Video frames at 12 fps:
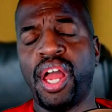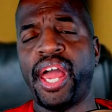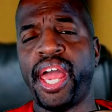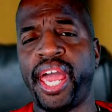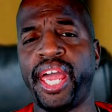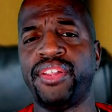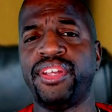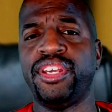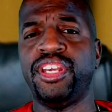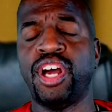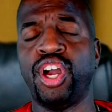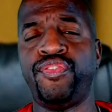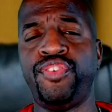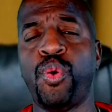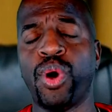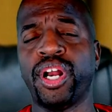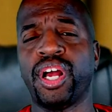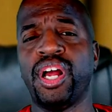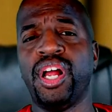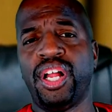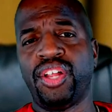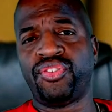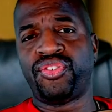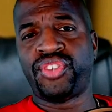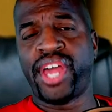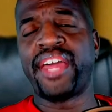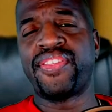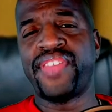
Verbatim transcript: And, you know, if you want to take